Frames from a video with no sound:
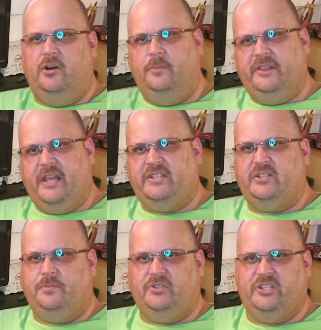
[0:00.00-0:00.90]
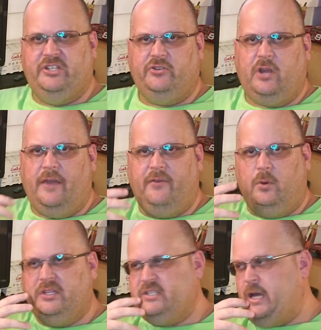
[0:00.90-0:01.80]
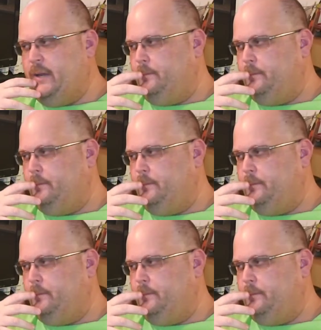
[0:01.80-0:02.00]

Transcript: but that's the procedure I've always done.